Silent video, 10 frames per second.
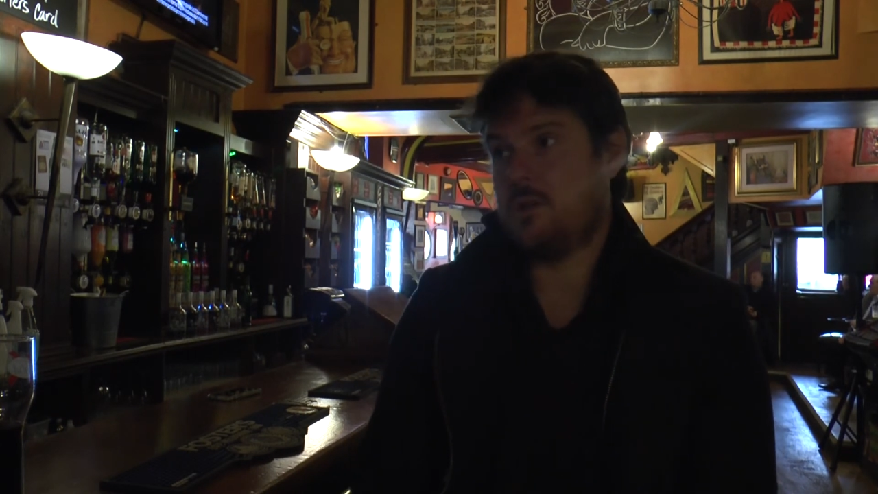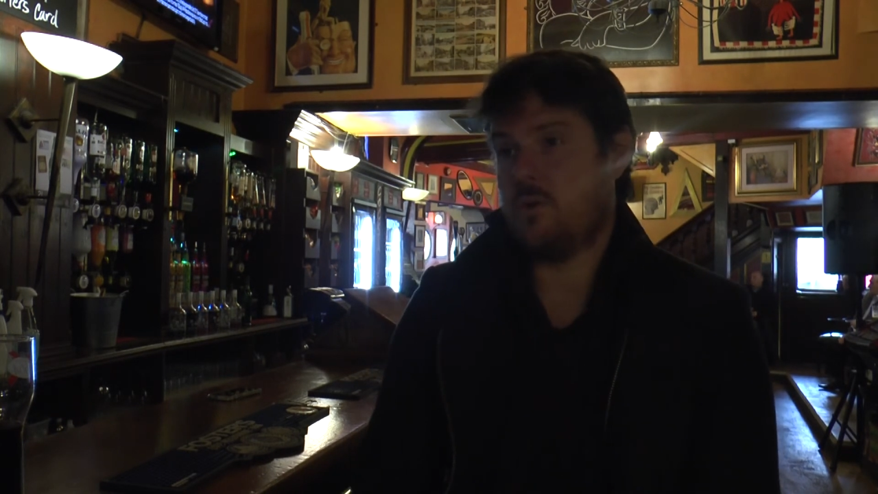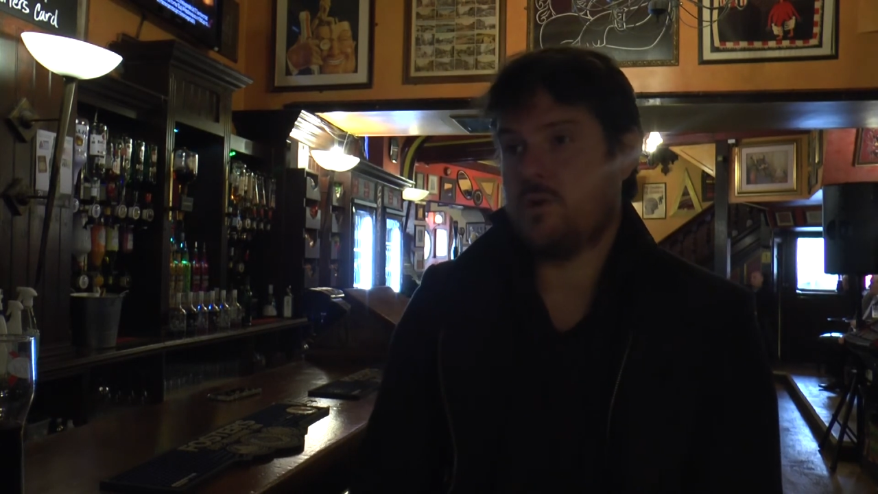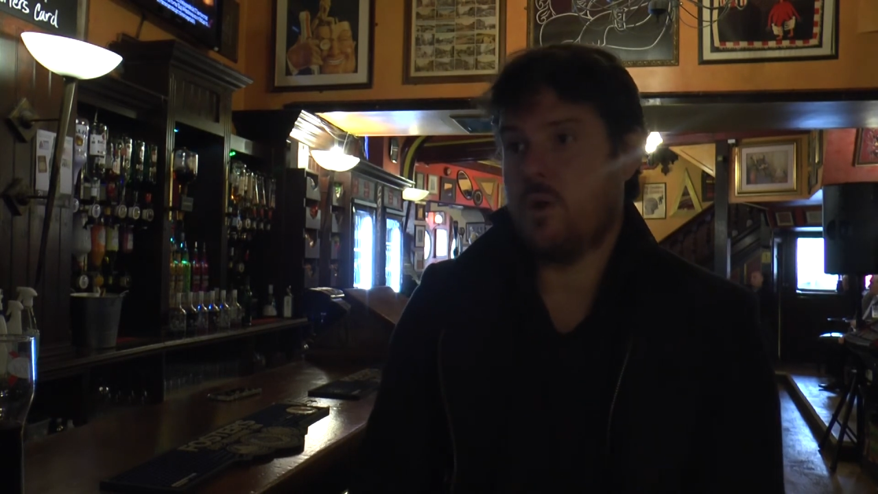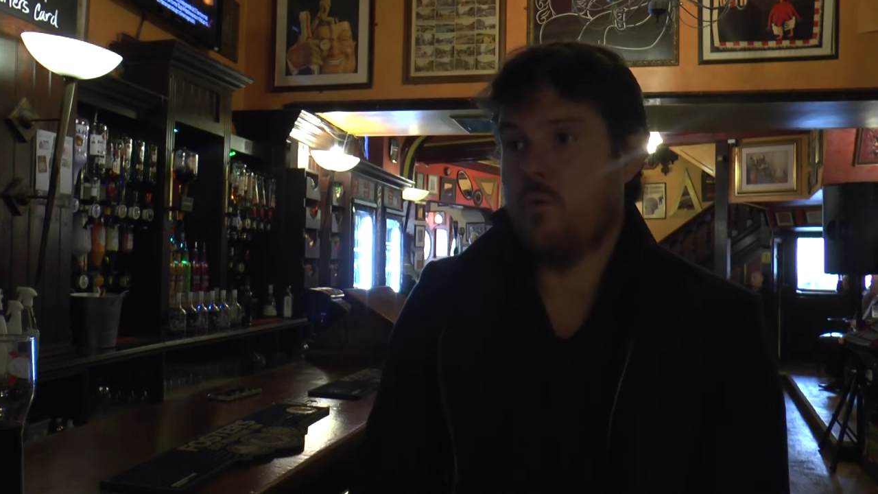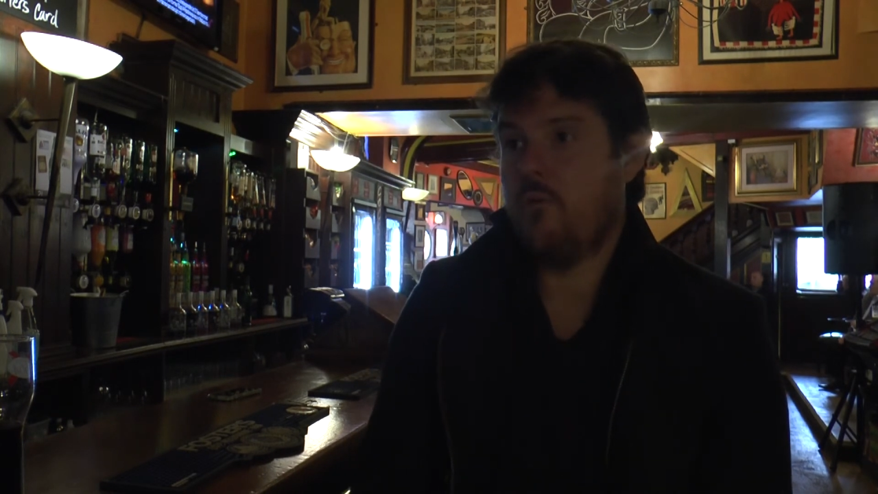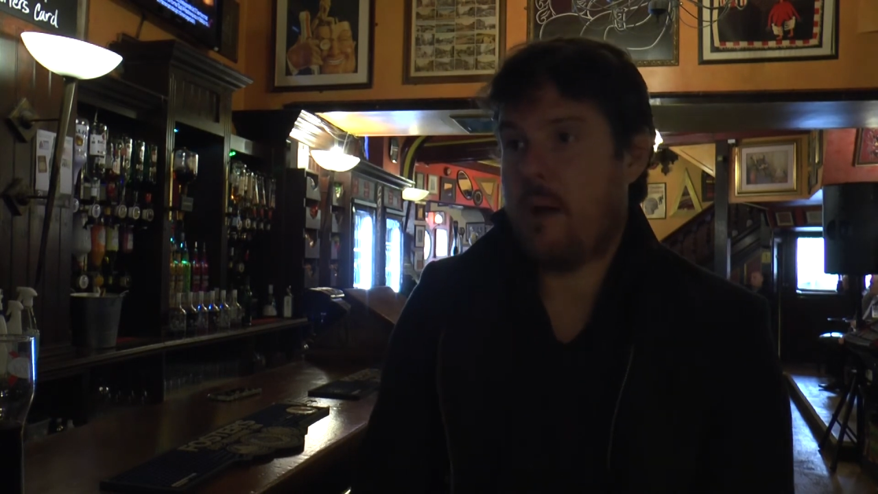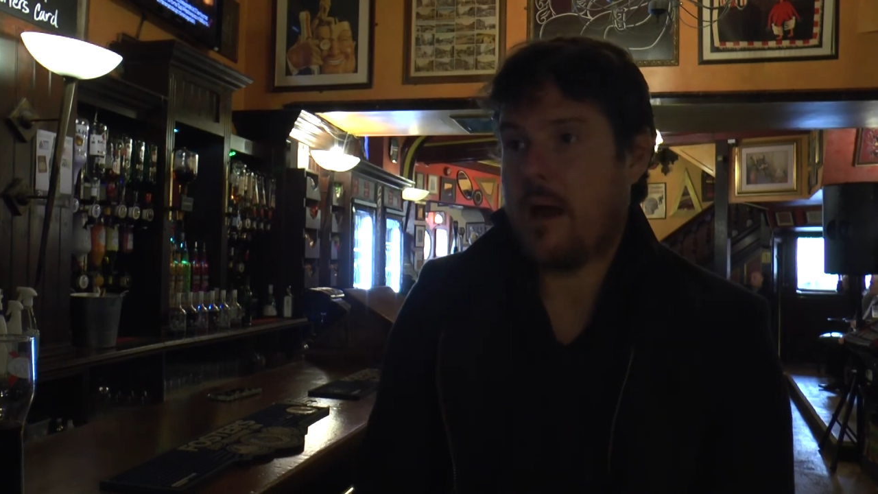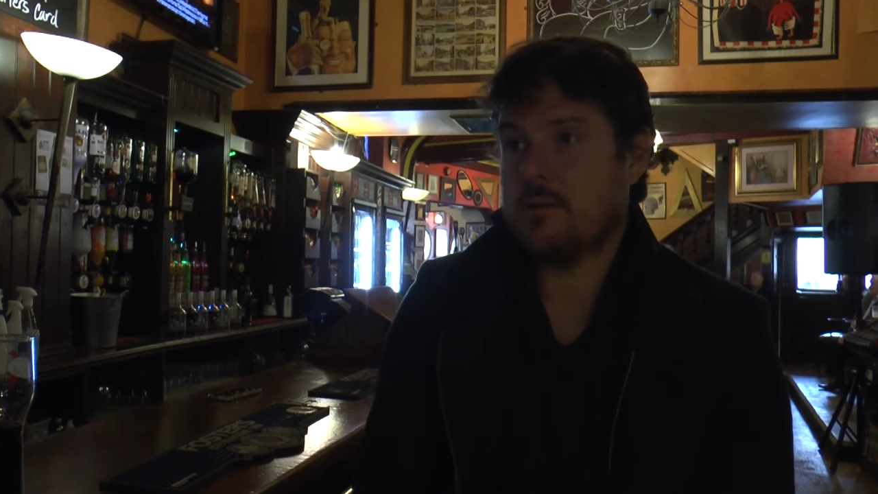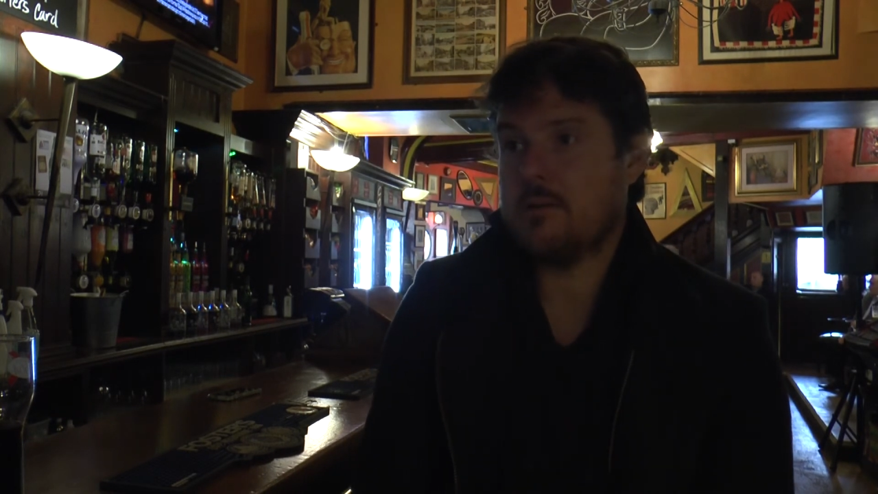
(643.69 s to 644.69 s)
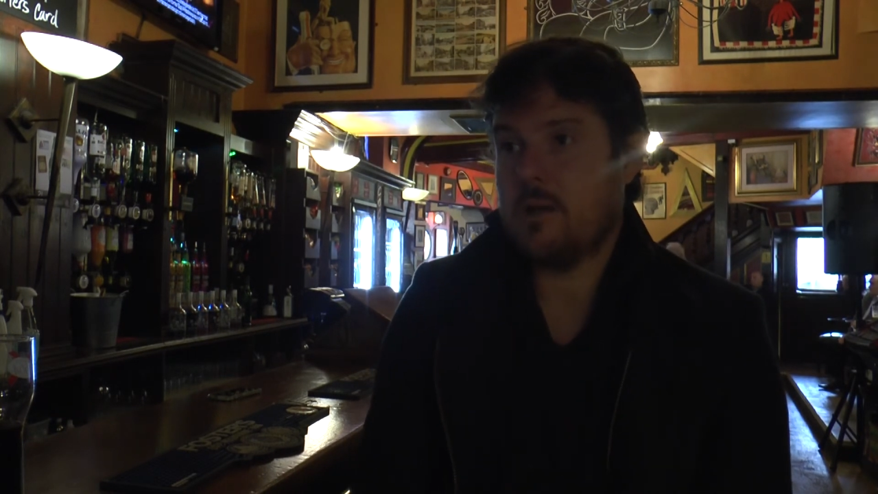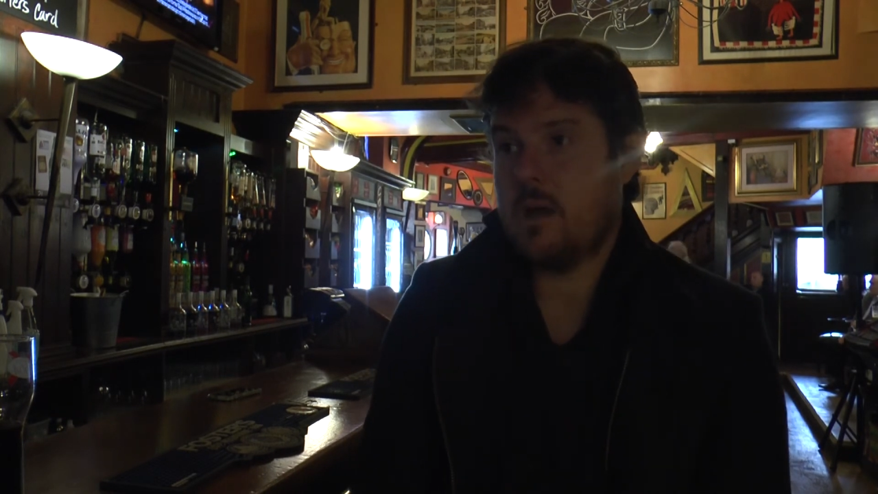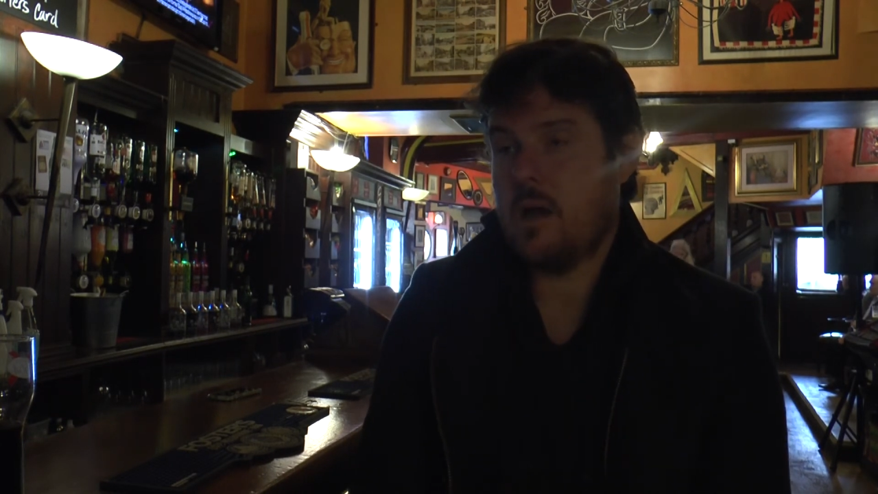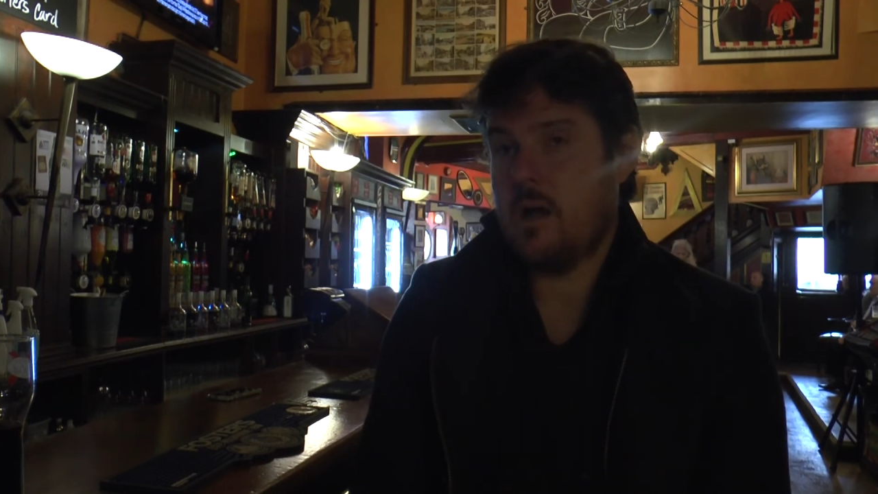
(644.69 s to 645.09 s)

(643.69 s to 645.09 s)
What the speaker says: Toronto Wolfpack's